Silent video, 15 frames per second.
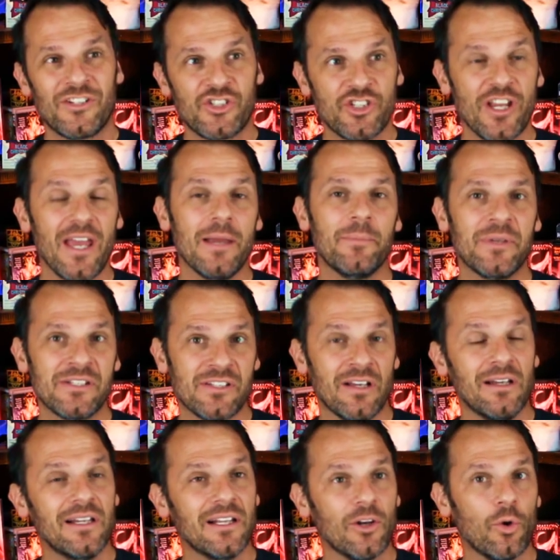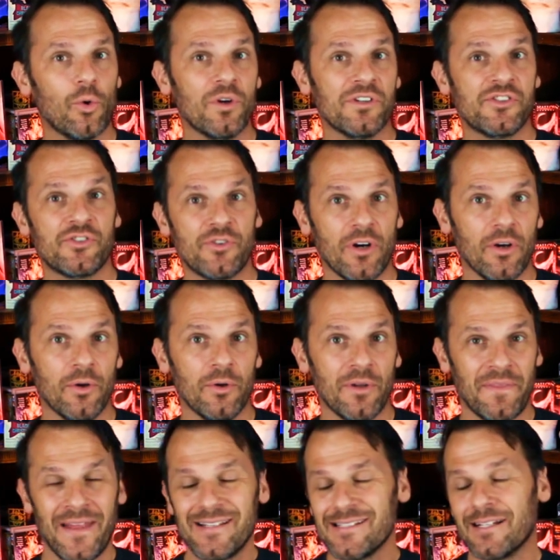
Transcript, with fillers: When the shape is hunting Laurie Strode,